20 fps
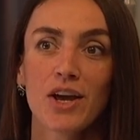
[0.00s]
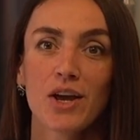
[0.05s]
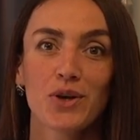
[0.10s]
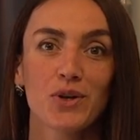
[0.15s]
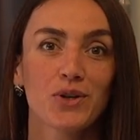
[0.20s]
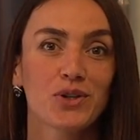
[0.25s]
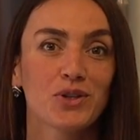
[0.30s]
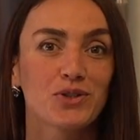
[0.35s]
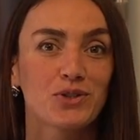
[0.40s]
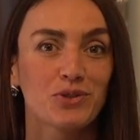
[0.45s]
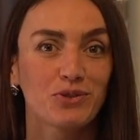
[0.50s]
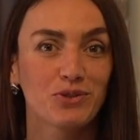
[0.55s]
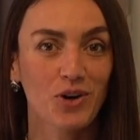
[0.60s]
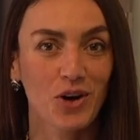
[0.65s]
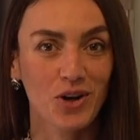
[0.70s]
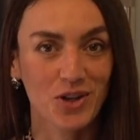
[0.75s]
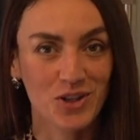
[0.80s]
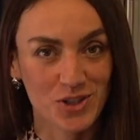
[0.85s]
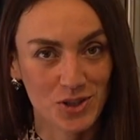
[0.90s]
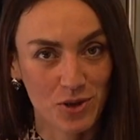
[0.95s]
you need to
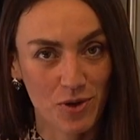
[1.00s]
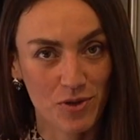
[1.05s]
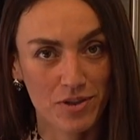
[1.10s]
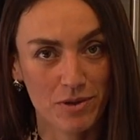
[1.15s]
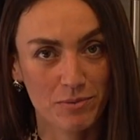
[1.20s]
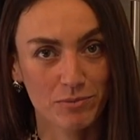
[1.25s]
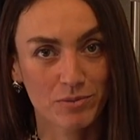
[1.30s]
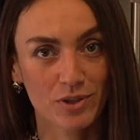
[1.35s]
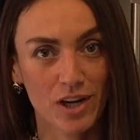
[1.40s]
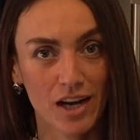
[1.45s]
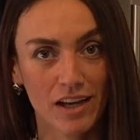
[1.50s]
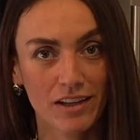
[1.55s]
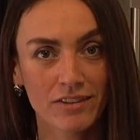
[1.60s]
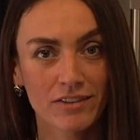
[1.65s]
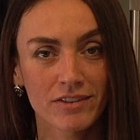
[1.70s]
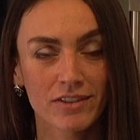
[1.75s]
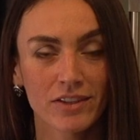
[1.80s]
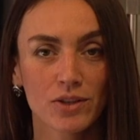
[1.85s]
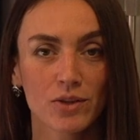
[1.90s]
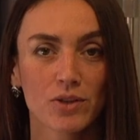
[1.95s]
focus on the
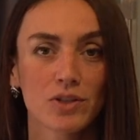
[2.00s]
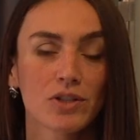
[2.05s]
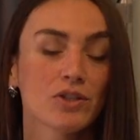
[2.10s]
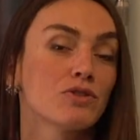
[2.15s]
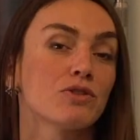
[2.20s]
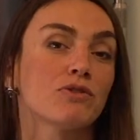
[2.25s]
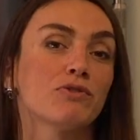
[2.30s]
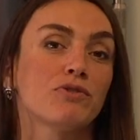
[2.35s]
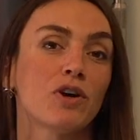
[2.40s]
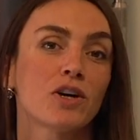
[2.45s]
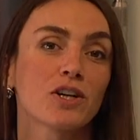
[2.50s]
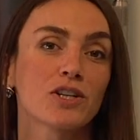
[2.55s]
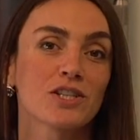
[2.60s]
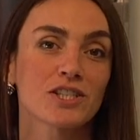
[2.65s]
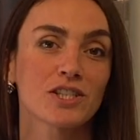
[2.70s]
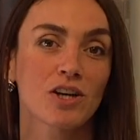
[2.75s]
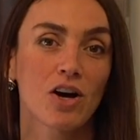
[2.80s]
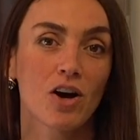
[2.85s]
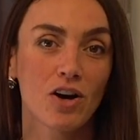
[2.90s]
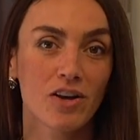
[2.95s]
breath, you need to
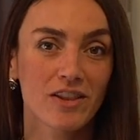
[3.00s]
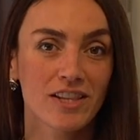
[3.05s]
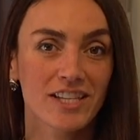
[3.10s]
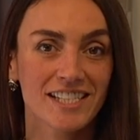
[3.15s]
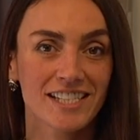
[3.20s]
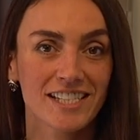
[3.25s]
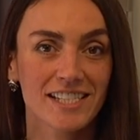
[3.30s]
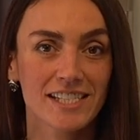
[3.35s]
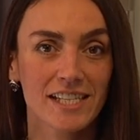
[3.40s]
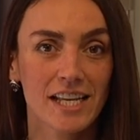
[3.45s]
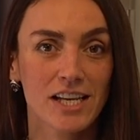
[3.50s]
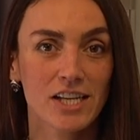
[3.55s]
focus on the sensations.